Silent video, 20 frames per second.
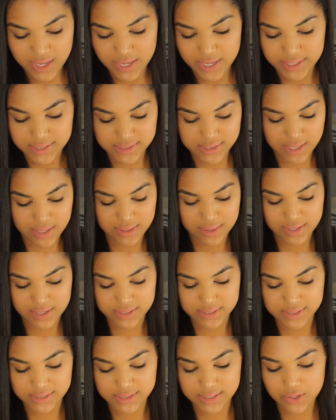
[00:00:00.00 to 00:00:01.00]
is
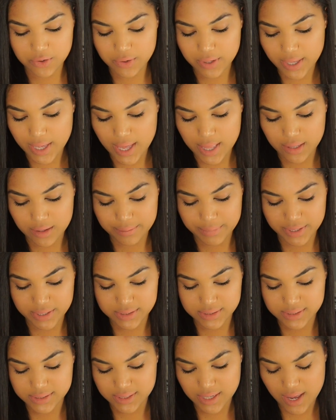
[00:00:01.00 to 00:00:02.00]
this Silk
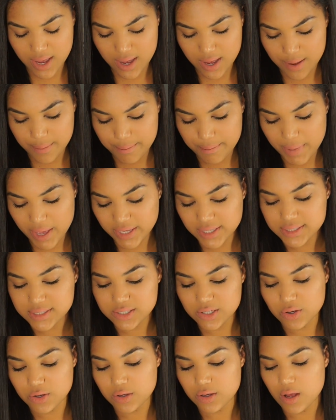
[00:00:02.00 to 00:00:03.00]
Elements Mega
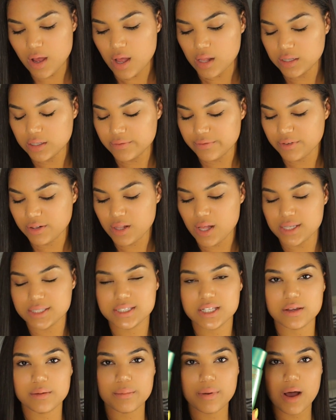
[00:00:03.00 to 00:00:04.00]
Silk Olive
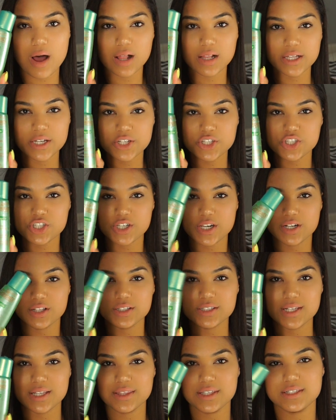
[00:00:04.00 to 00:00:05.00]
Glossing Polish, and it
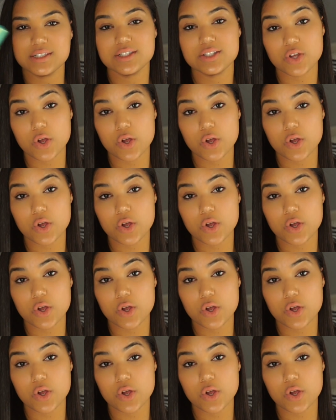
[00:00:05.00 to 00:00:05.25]
looks like this.